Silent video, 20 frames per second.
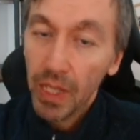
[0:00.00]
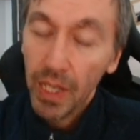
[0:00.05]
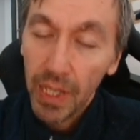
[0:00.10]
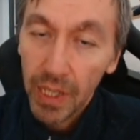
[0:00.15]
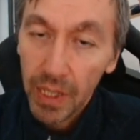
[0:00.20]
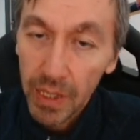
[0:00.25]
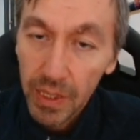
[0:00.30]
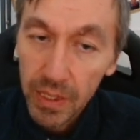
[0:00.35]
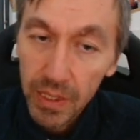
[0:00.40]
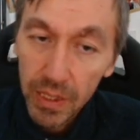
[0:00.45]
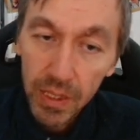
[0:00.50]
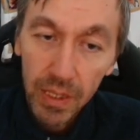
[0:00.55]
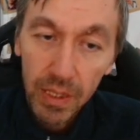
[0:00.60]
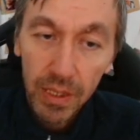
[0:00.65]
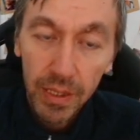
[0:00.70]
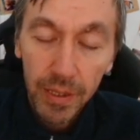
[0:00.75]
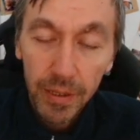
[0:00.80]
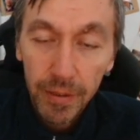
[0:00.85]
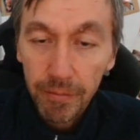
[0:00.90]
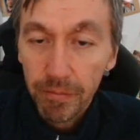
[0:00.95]
And
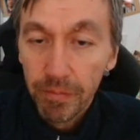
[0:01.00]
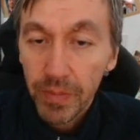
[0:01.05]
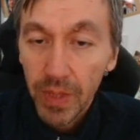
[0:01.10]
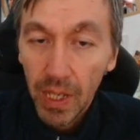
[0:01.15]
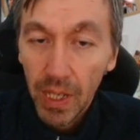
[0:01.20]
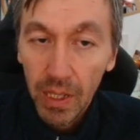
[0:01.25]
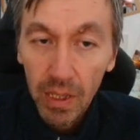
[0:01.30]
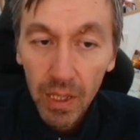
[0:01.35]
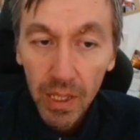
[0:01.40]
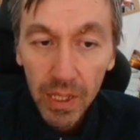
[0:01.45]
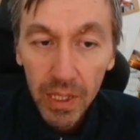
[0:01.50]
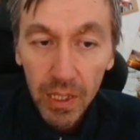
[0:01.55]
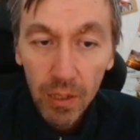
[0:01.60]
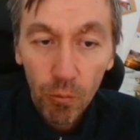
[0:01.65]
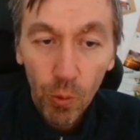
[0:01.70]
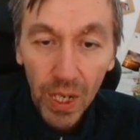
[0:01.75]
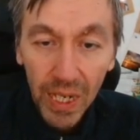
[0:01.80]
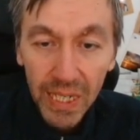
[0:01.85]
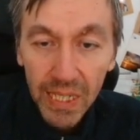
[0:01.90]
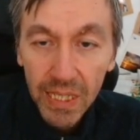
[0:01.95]
unlike
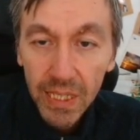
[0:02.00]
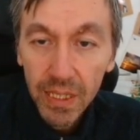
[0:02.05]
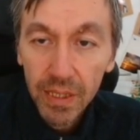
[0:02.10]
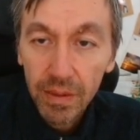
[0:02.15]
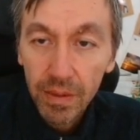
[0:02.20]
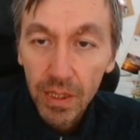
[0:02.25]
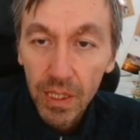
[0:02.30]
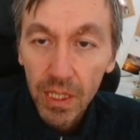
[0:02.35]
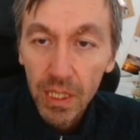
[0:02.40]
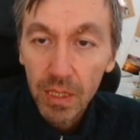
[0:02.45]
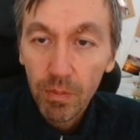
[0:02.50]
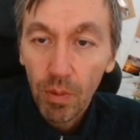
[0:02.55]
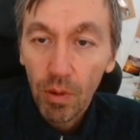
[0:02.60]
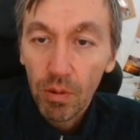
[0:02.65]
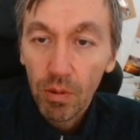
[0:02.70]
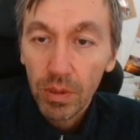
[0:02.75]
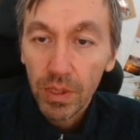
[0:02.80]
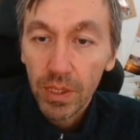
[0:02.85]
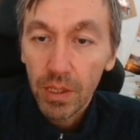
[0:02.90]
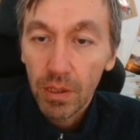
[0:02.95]
white, these
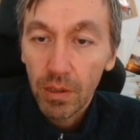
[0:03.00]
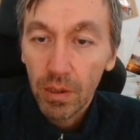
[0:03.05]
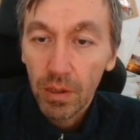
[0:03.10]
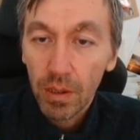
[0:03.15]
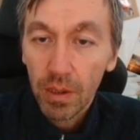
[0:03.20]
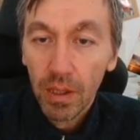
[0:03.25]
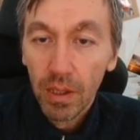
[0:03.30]
pawns are